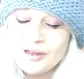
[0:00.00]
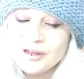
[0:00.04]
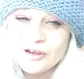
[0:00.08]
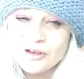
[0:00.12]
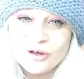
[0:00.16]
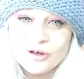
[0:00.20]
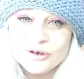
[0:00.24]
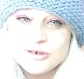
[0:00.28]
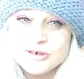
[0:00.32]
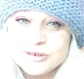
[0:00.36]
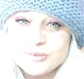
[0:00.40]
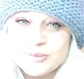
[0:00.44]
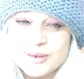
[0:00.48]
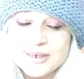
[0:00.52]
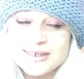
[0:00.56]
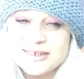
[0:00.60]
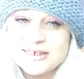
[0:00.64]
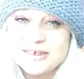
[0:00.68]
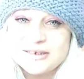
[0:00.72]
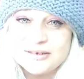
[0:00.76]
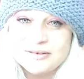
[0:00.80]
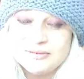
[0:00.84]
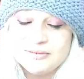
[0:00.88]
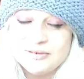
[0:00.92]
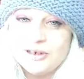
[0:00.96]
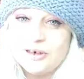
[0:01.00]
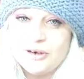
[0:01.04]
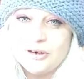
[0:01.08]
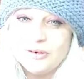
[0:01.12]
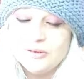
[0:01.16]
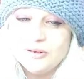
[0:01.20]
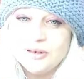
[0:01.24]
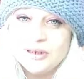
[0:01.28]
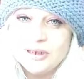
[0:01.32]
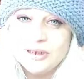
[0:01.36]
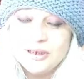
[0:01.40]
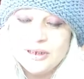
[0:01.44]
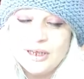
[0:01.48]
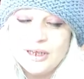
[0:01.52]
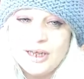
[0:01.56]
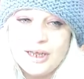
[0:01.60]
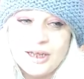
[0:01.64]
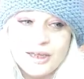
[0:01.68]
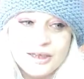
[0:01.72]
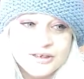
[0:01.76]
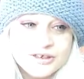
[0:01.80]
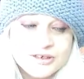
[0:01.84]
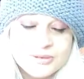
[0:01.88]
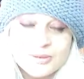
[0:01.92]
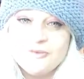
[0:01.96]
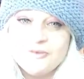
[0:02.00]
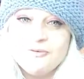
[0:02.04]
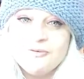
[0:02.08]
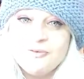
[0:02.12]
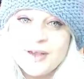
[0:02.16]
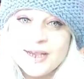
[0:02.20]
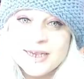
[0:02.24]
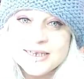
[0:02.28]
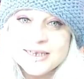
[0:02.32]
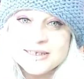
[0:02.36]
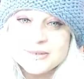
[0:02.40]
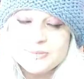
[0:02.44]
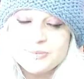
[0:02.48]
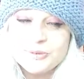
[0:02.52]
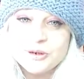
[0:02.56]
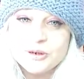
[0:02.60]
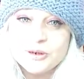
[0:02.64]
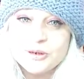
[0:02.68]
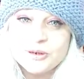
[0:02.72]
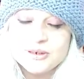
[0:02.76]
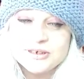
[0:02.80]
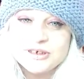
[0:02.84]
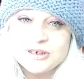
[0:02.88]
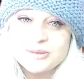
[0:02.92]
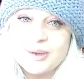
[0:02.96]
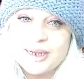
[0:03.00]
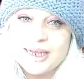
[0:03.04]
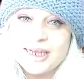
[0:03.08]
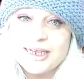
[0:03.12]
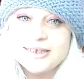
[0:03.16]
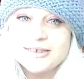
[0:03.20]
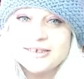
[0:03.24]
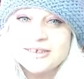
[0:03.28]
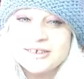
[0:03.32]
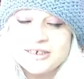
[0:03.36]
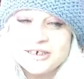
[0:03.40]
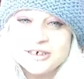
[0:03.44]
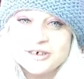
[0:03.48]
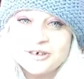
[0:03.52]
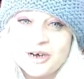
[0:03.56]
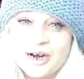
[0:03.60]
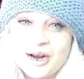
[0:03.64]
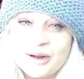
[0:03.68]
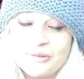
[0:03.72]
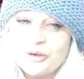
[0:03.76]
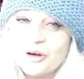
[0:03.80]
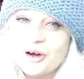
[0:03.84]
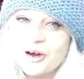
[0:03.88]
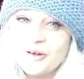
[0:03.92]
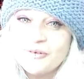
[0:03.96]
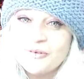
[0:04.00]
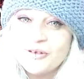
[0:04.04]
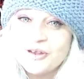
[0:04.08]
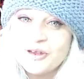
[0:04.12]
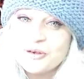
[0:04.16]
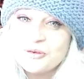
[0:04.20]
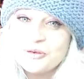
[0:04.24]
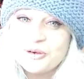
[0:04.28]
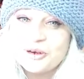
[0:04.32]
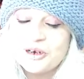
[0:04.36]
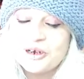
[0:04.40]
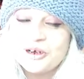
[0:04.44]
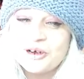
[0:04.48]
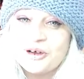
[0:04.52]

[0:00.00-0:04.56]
go to my to my Facebook, to my Instagram, wherever you want to